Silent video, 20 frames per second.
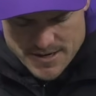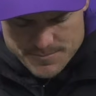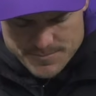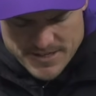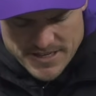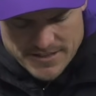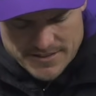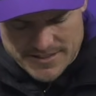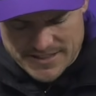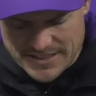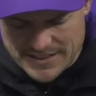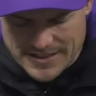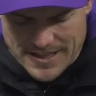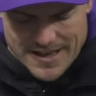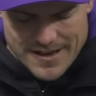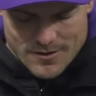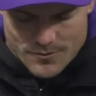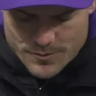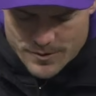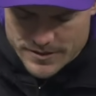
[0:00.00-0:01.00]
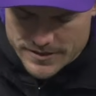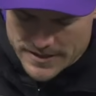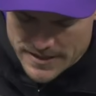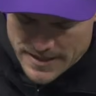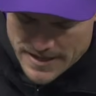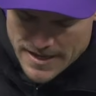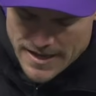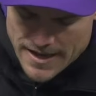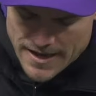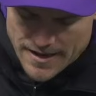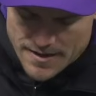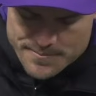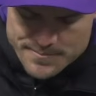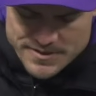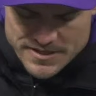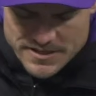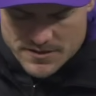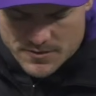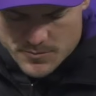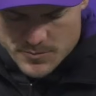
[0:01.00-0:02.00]
an update. Dean Lowry,
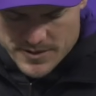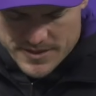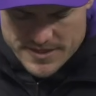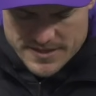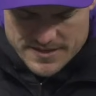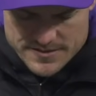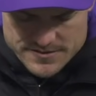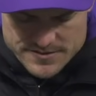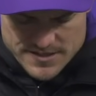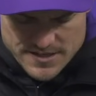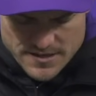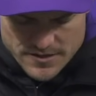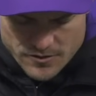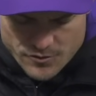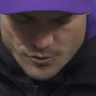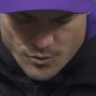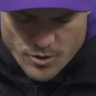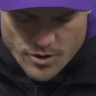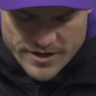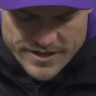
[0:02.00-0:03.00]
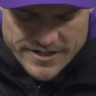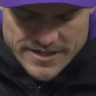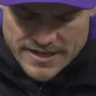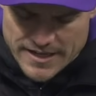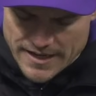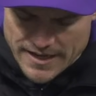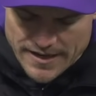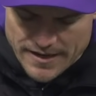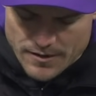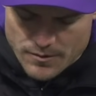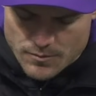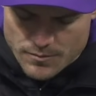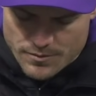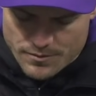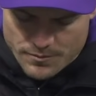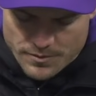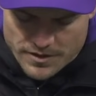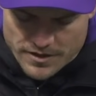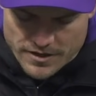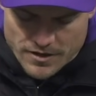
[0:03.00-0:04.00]
dealing with his groin.
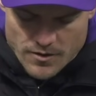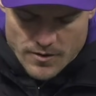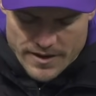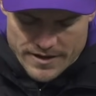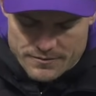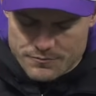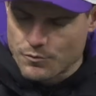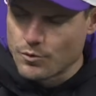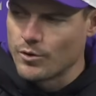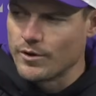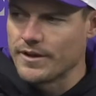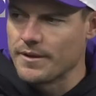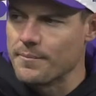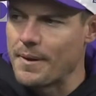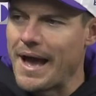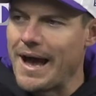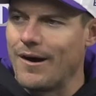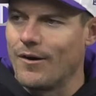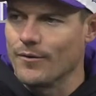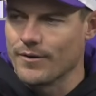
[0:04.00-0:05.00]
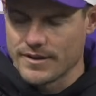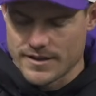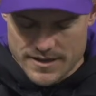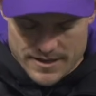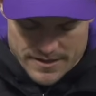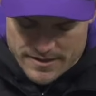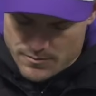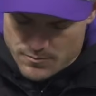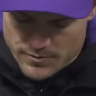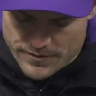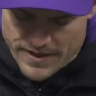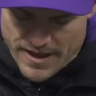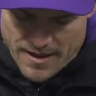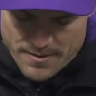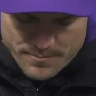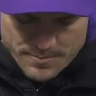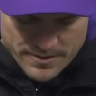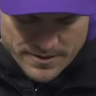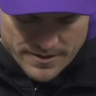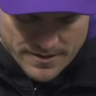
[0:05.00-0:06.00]
We're going to go ahead and rule him out. He will
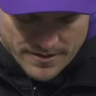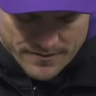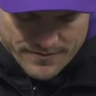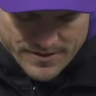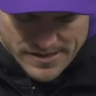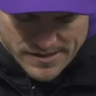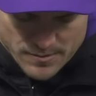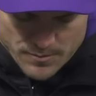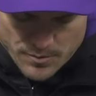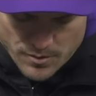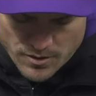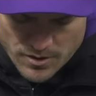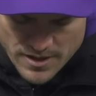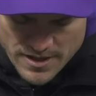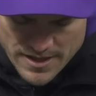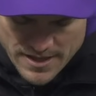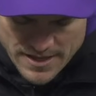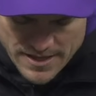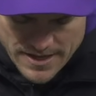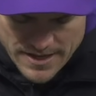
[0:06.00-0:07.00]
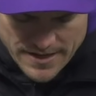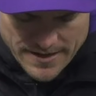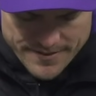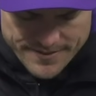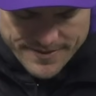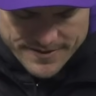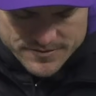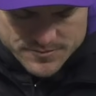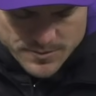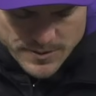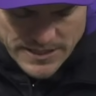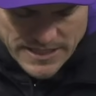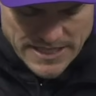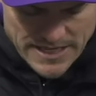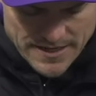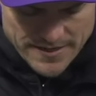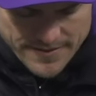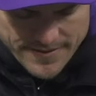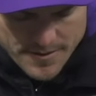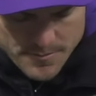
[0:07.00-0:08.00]
not be available this
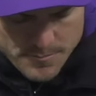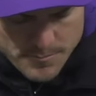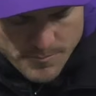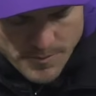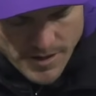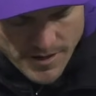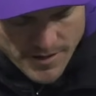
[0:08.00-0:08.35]
weekend. And then